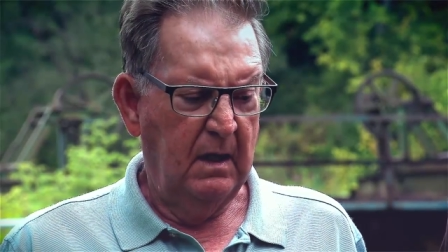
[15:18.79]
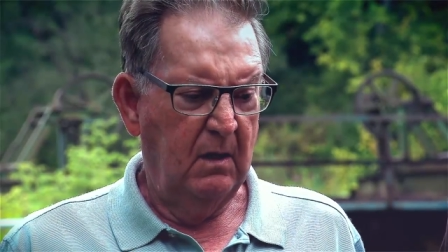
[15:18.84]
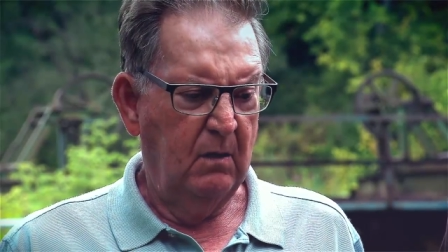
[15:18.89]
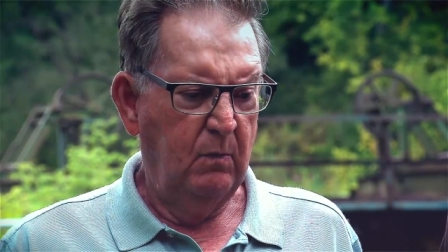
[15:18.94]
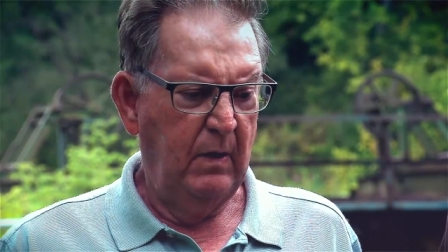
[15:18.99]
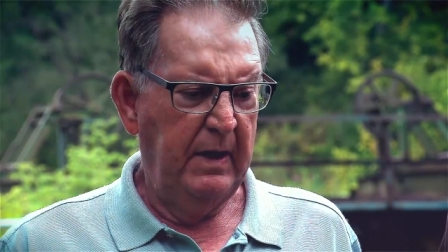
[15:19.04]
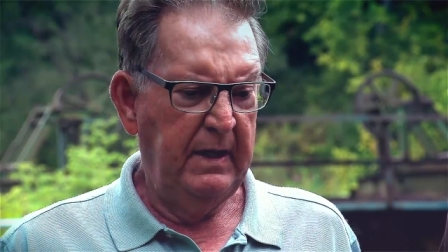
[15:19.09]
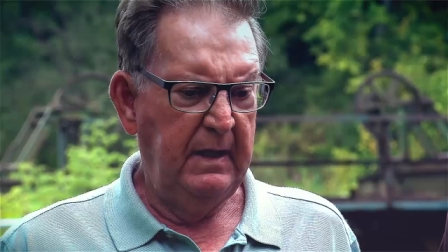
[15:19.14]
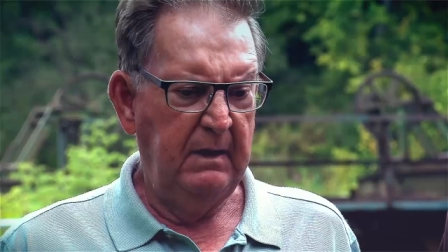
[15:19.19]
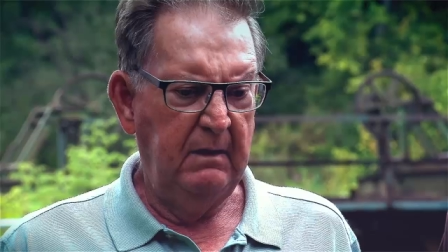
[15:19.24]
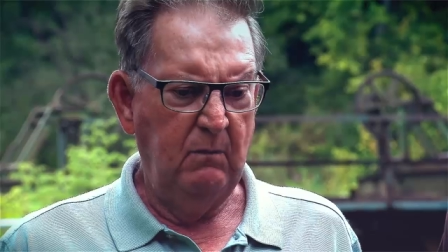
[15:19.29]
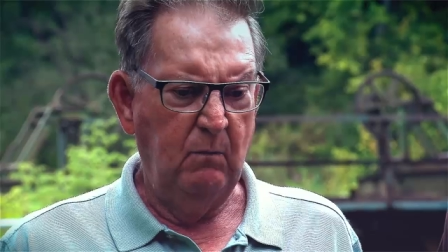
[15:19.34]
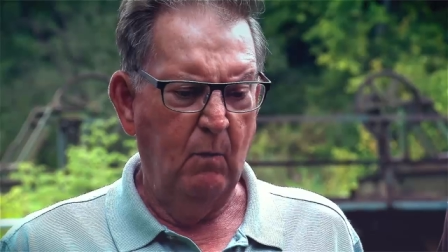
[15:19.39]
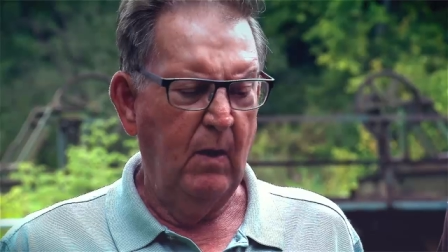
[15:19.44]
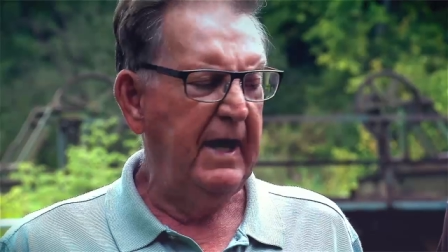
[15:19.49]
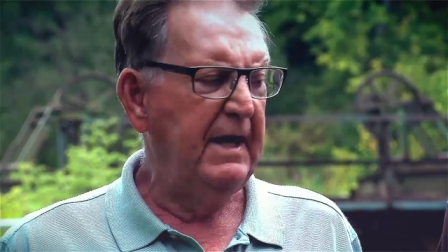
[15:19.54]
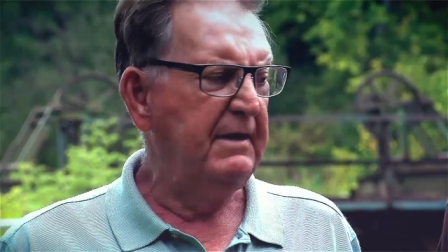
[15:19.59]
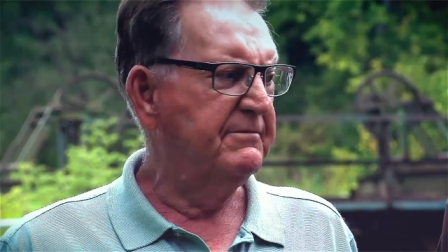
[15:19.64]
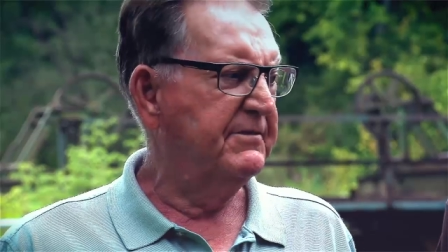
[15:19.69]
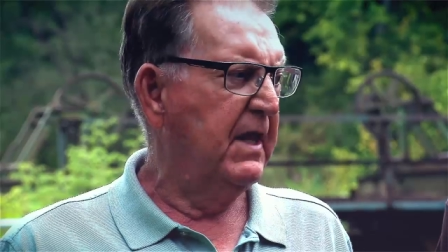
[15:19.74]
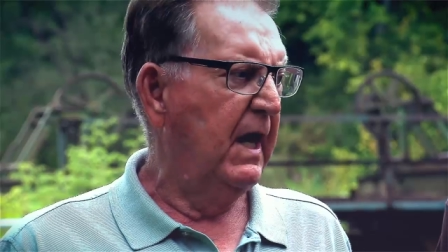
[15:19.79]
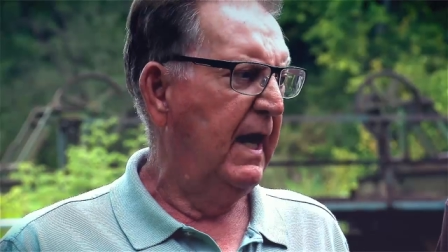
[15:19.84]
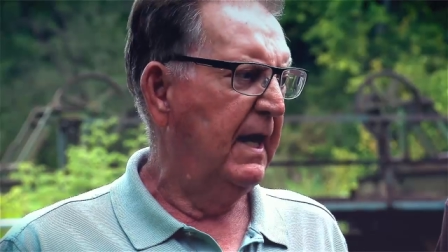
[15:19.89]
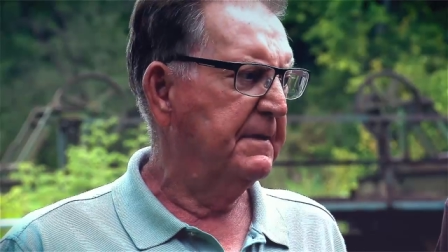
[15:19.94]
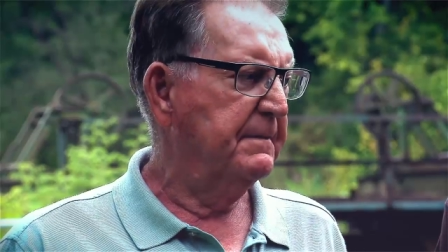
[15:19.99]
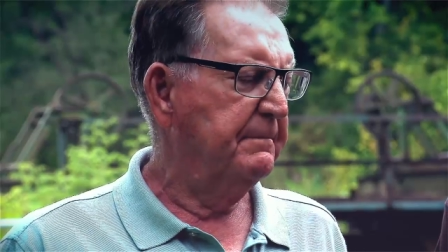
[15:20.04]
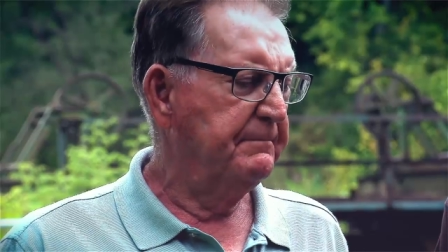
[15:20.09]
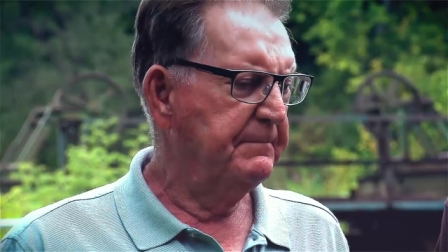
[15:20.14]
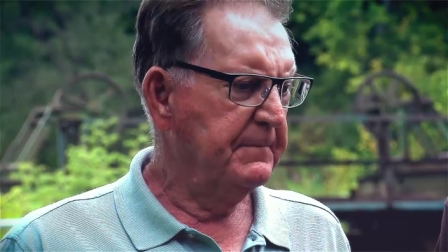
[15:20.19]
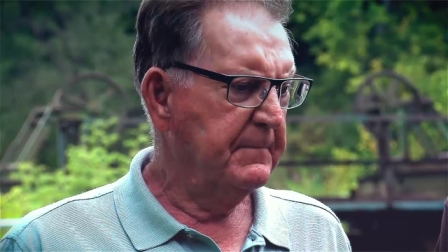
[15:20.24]
we waived that.
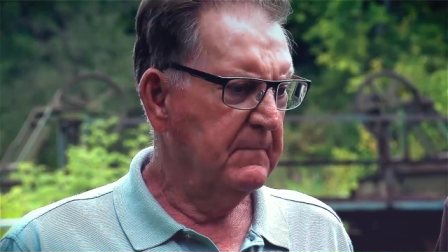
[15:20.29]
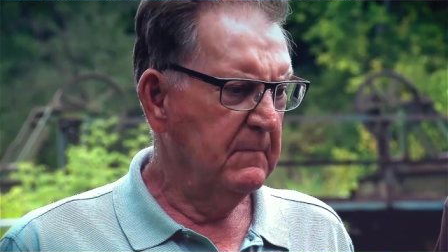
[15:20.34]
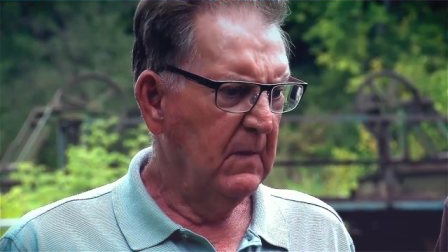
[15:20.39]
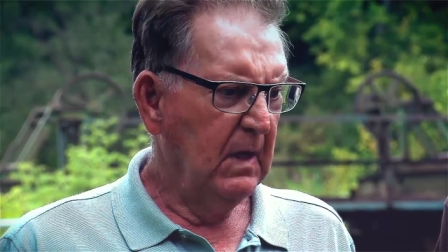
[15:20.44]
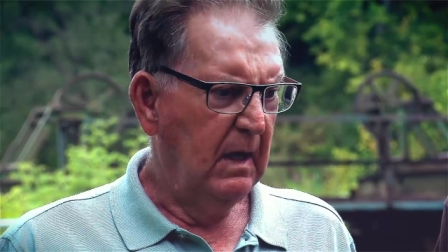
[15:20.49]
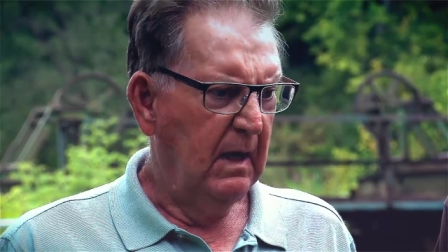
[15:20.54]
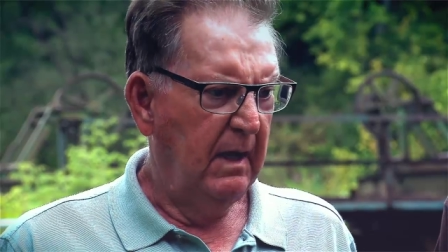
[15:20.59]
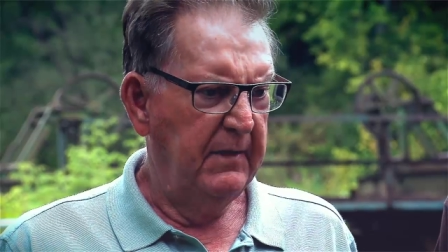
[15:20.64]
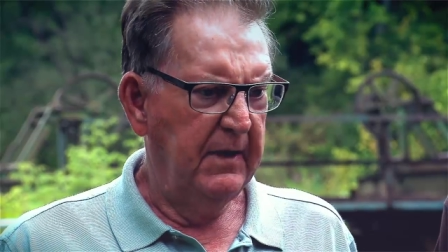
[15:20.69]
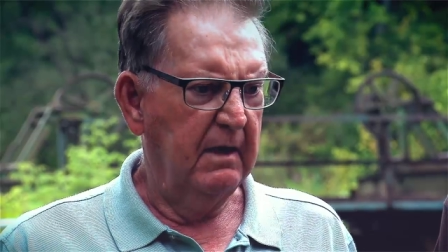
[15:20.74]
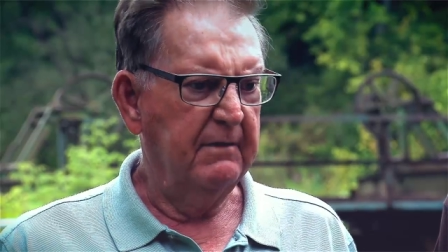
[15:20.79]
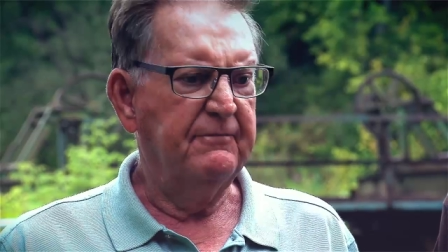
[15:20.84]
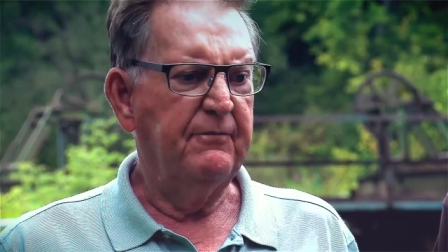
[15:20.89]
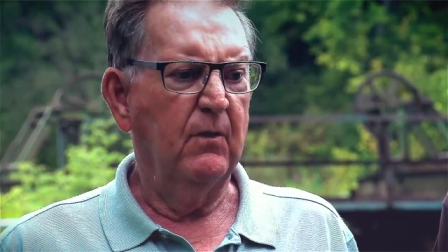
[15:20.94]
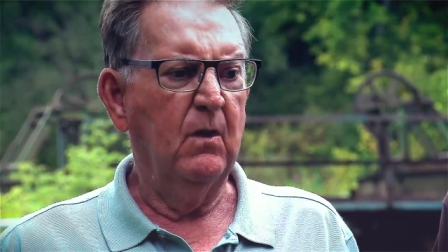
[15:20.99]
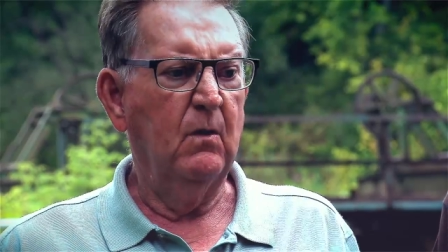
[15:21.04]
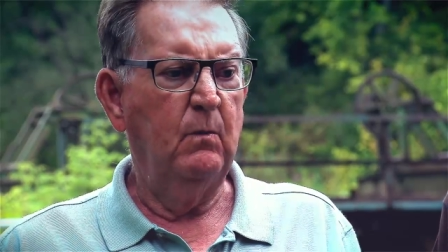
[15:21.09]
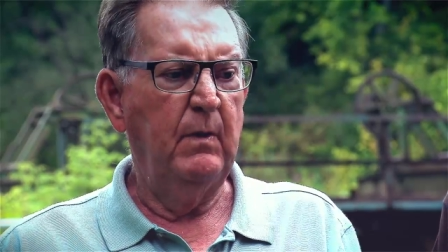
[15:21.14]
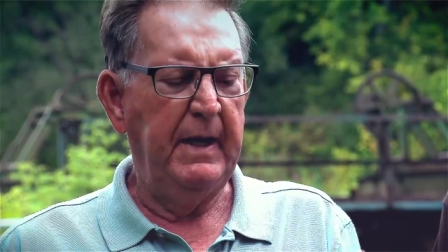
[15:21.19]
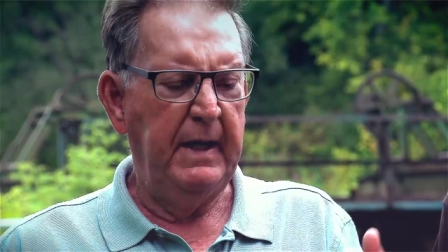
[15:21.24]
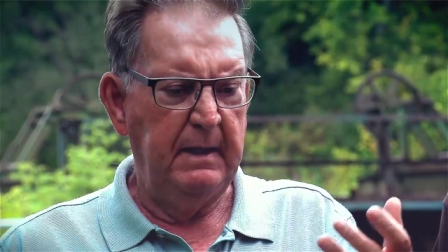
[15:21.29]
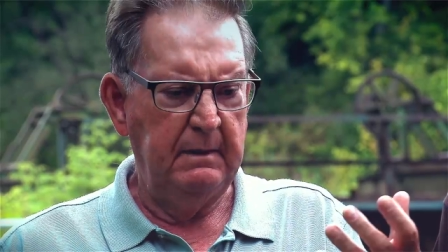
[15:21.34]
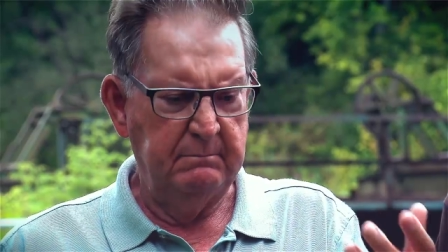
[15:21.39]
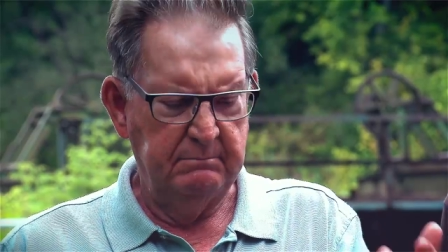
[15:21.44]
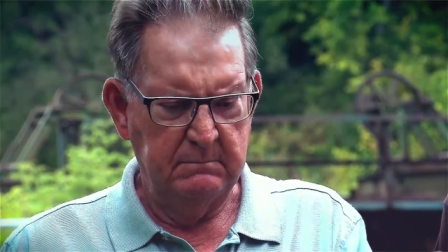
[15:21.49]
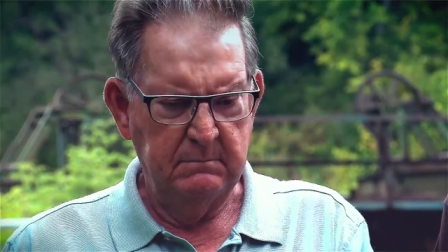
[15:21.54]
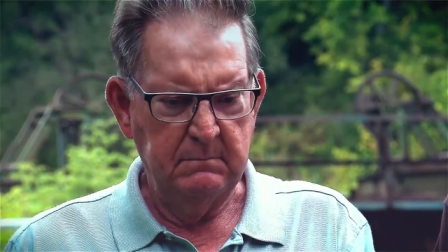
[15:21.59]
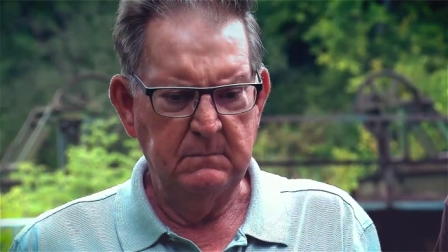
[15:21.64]
And therefore we